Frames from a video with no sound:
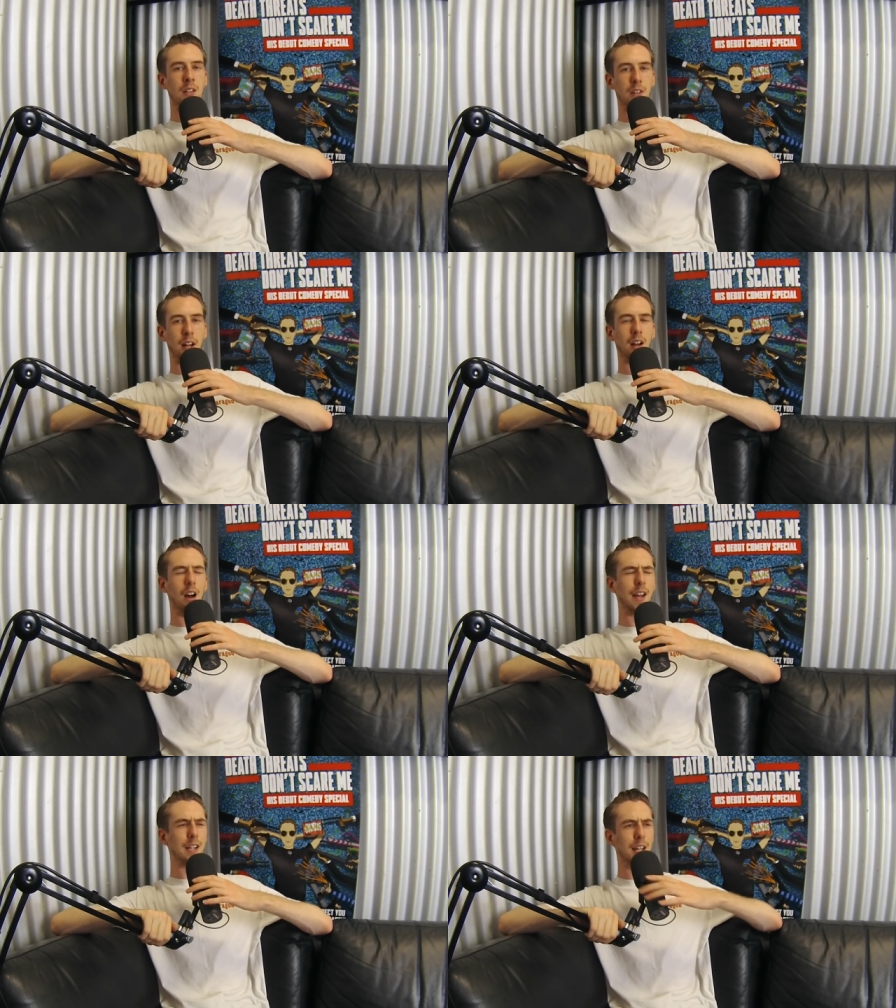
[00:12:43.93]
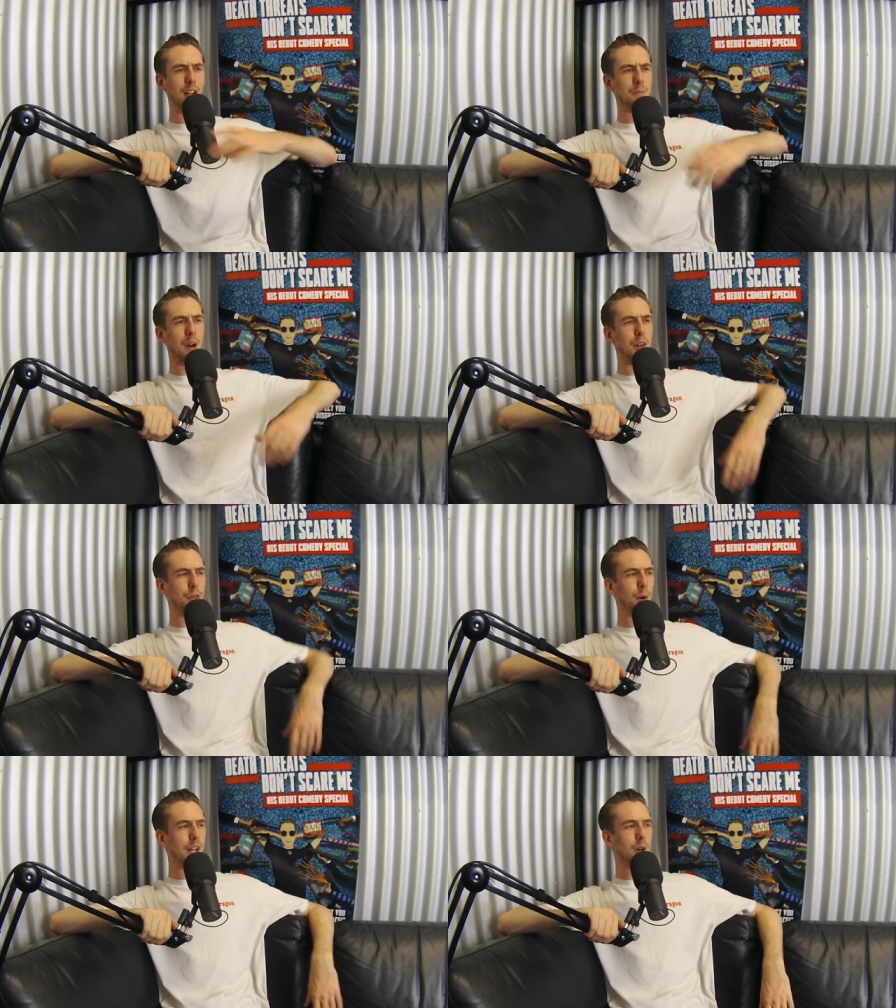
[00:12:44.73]
It's like, oh, he killed my
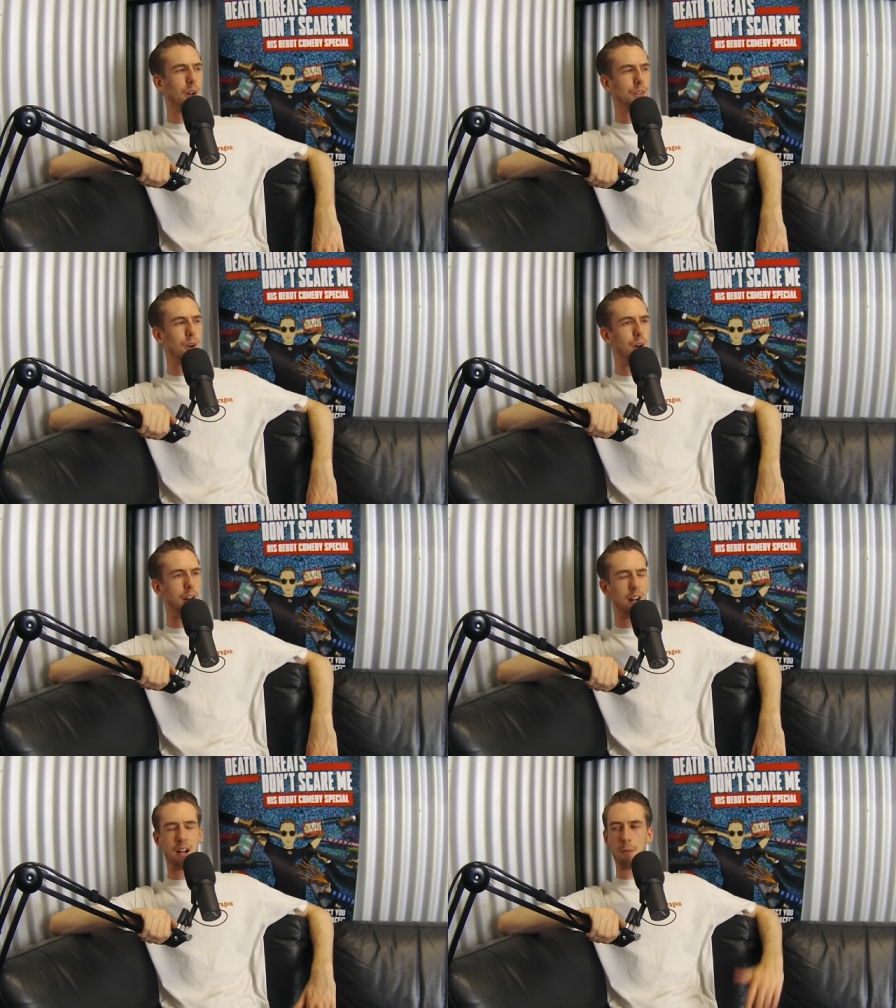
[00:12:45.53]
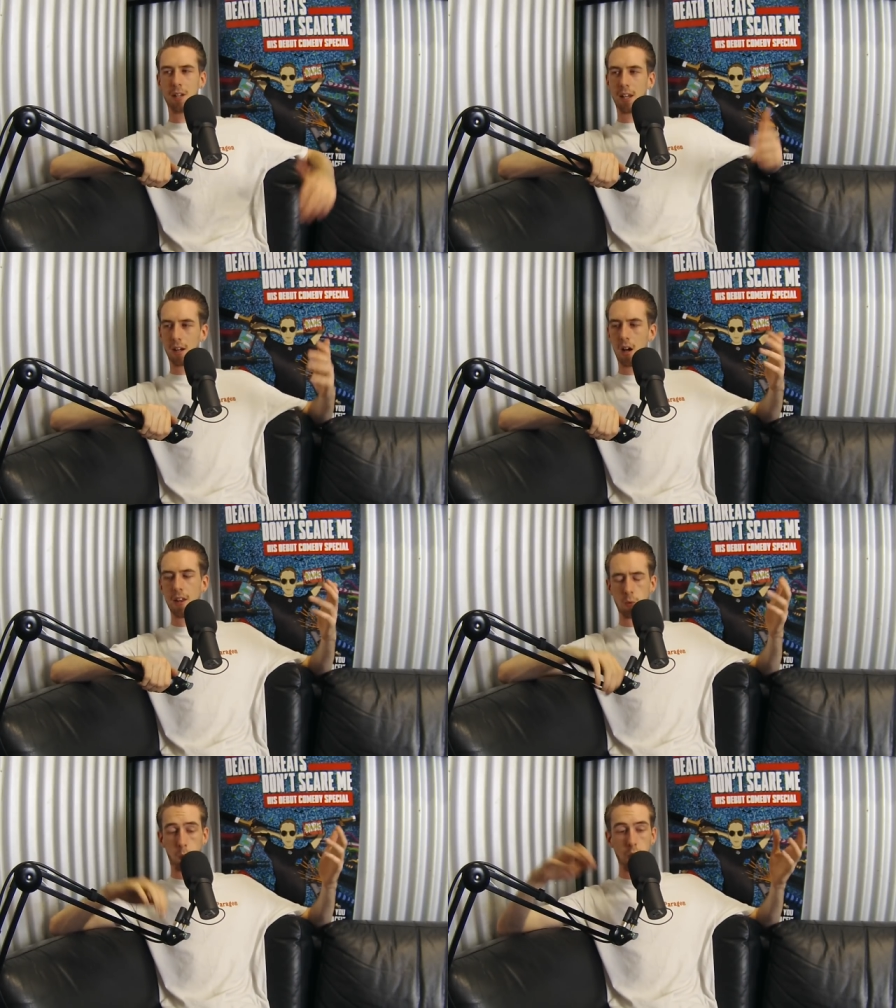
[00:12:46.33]
three year old daughter. And I'll be like, oh,
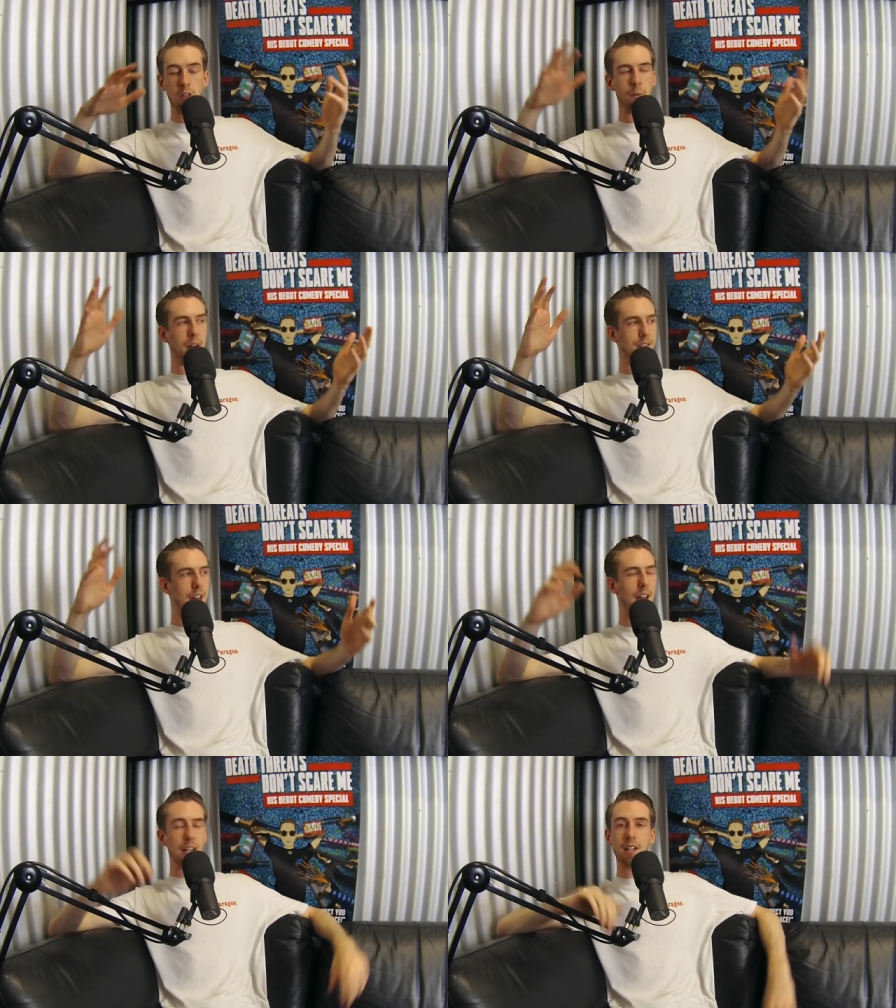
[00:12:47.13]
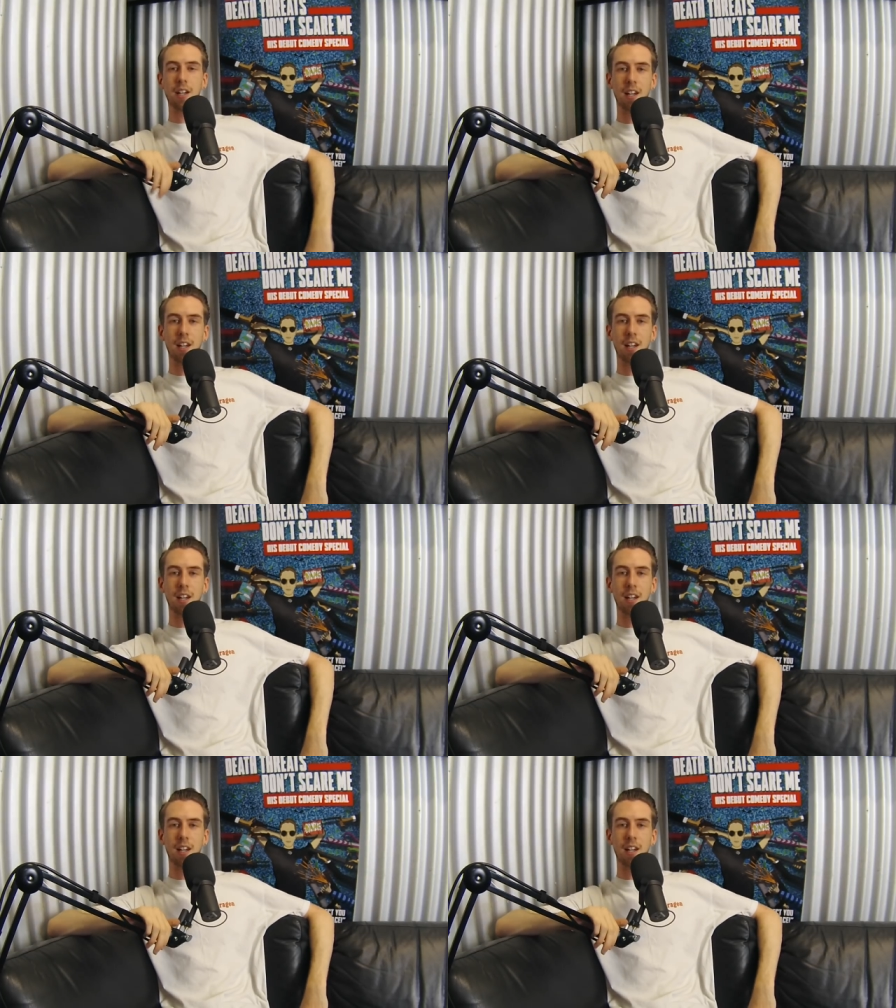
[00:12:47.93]
that ruined my day.